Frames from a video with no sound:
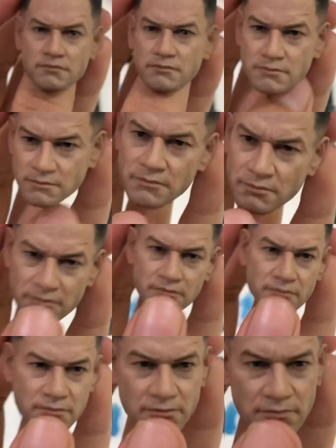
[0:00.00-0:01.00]
will
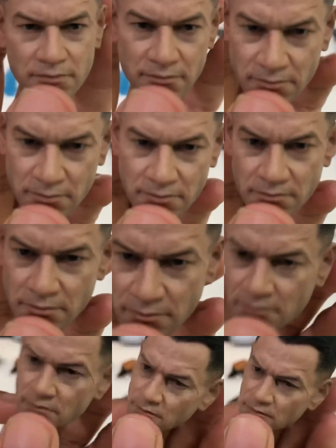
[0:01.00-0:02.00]
probably be
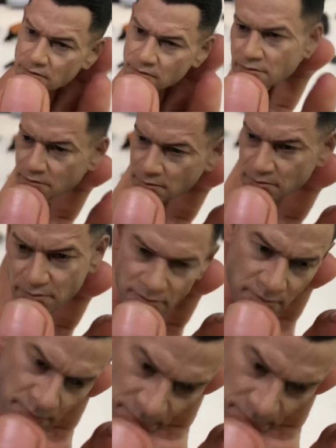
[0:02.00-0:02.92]
displaying this with, like,